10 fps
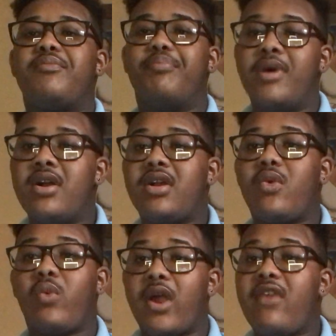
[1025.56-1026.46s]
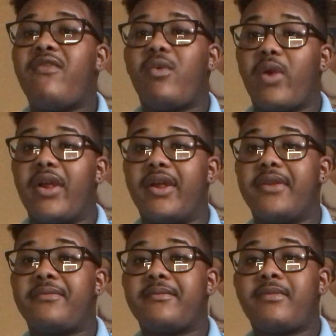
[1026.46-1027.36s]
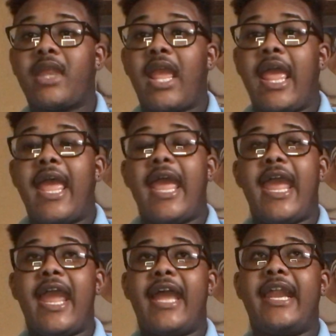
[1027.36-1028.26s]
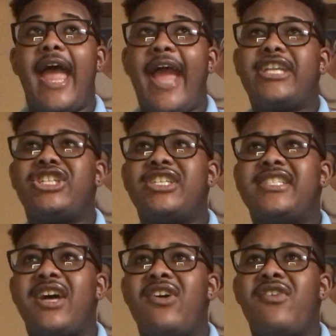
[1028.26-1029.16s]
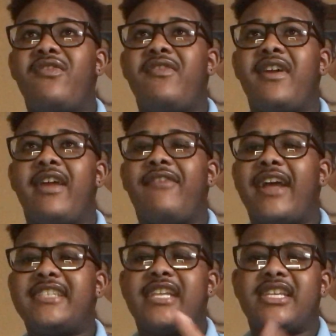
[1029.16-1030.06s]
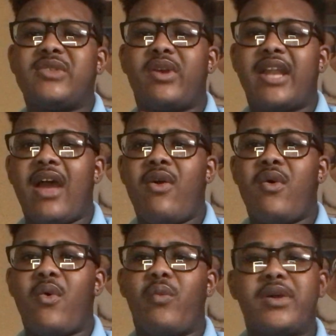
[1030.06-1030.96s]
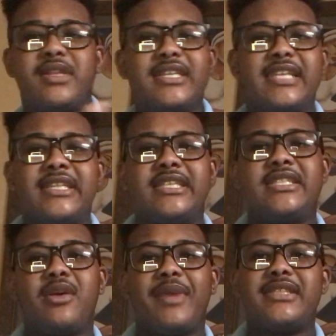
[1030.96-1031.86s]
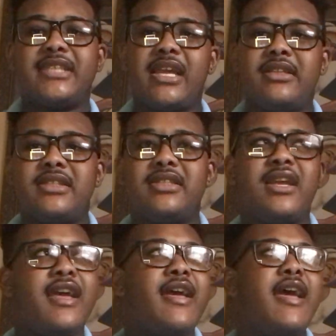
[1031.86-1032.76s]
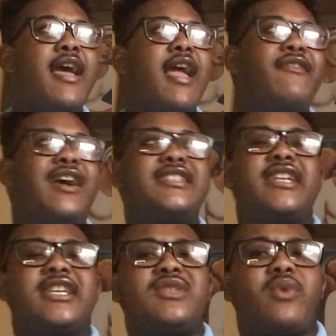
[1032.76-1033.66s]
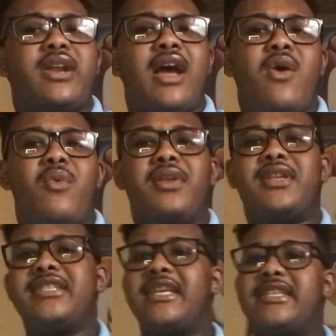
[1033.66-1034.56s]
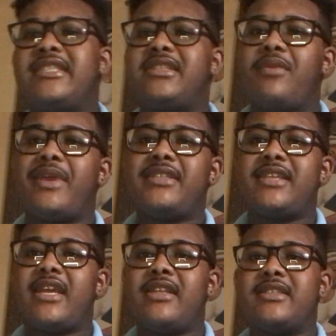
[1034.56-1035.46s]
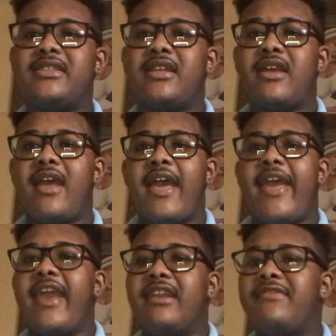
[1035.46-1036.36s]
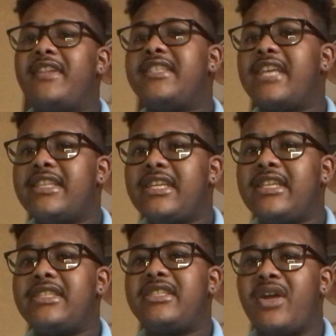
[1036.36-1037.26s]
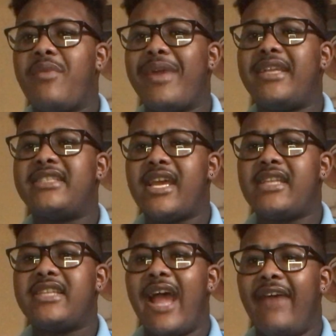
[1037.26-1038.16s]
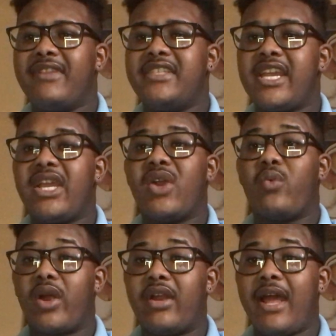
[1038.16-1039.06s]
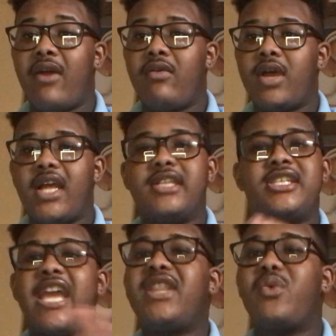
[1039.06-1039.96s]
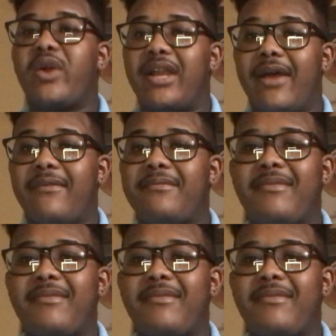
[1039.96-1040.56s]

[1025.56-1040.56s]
book word for word and ask yourself, if I take this word out, will this sentence still make sense? If I take this word out, will this sentence still make sense? And if the sentence still makes sense after taking a word out, take the word out.